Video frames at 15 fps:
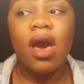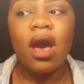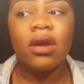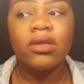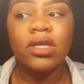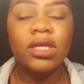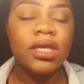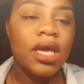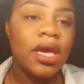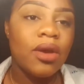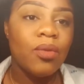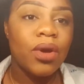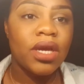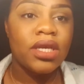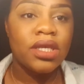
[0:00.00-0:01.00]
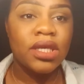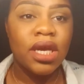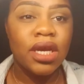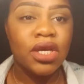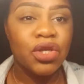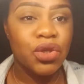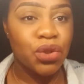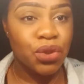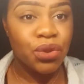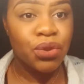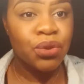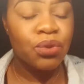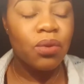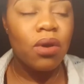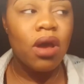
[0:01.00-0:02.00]
I understand what he's saying is
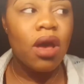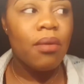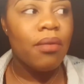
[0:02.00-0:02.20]
true,